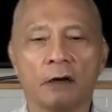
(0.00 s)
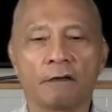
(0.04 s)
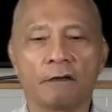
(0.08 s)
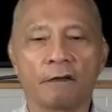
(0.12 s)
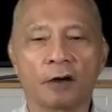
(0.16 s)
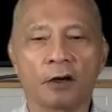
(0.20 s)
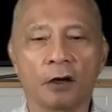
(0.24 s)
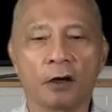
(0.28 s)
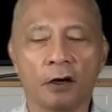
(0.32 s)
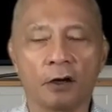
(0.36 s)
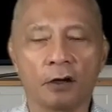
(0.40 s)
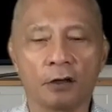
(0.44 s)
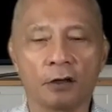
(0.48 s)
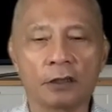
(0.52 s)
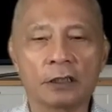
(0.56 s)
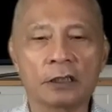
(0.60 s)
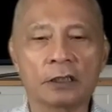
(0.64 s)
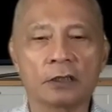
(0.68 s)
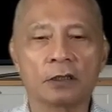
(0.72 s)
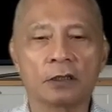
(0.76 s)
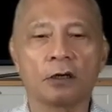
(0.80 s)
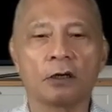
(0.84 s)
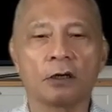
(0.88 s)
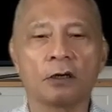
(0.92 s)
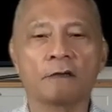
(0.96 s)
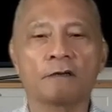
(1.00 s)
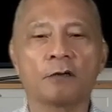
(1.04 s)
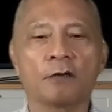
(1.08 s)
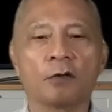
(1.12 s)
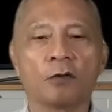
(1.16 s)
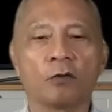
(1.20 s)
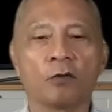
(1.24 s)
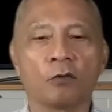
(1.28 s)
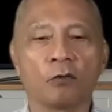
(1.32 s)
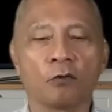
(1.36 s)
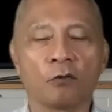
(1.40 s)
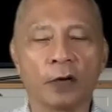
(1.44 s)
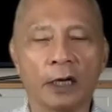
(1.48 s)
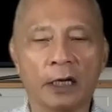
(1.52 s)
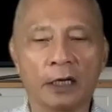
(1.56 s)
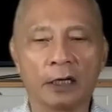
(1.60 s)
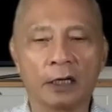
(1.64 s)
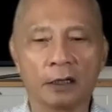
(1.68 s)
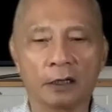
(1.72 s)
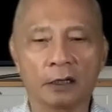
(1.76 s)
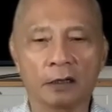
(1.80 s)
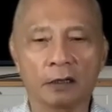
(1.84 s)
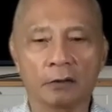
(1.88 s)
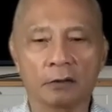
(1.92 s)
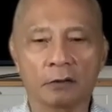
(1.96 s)
of cost of
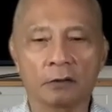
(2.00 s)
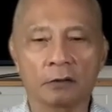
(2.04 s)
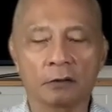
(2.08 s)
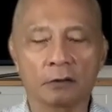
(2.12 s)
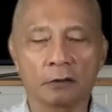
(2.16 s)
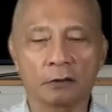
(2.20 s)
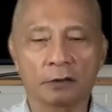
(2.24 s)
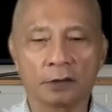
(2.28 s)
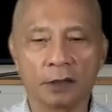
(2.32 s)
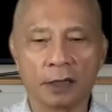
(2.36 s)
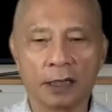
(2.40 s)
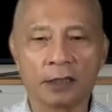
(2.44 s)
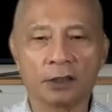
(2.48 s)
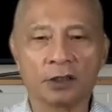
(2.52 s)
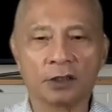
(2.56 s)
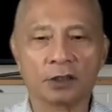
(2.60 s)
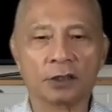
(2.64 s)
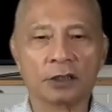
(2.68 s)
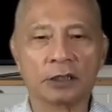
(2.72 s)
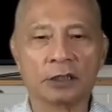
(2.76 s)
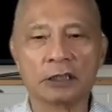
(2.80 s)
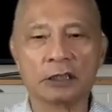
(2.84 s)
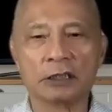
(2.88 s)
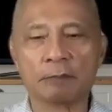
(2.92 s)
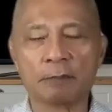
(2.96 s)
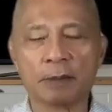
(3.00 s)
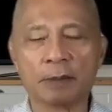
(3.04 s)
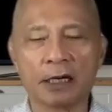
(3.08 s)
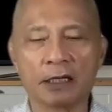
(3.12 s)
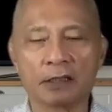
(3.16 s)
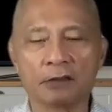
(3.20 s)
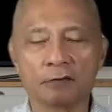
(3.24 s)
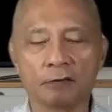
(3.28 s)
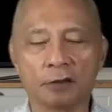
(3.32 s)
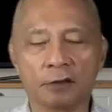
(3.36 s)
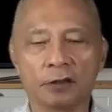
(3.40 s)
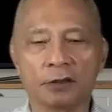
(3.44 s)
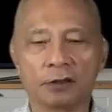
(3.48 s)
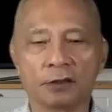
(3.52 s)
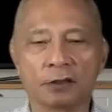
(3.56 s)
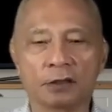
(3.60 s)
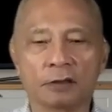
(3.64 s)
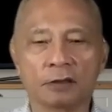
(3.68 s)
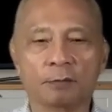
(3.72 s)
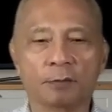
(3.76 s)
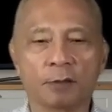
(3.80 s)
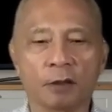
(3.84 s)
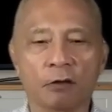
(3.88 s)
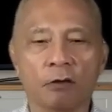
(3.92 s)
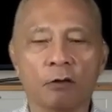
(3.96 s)
waiting not just these past few
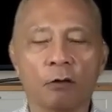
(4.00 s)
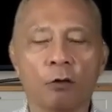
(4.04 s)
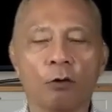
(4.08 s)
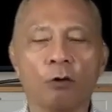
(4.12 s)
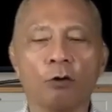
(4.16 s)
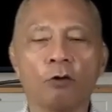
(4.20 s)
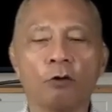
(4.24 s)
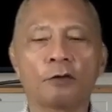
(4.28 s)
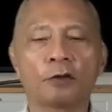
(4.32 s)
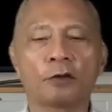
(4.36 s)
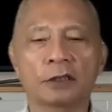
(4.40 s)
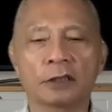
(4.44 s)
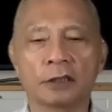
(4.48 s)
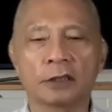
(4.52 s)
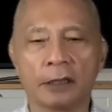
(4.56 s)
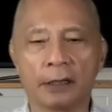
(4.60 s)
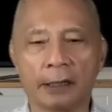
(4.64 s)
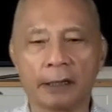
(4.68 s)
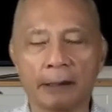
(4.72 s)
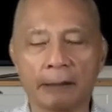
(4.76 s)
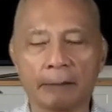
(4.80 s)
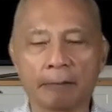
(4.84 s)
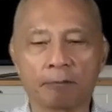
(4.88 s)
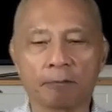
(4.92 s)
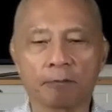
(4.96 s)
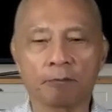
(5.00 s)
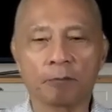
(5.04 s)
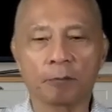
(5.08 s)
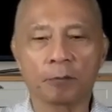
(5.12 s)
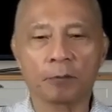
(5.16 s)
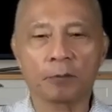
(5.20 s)
years, but over time.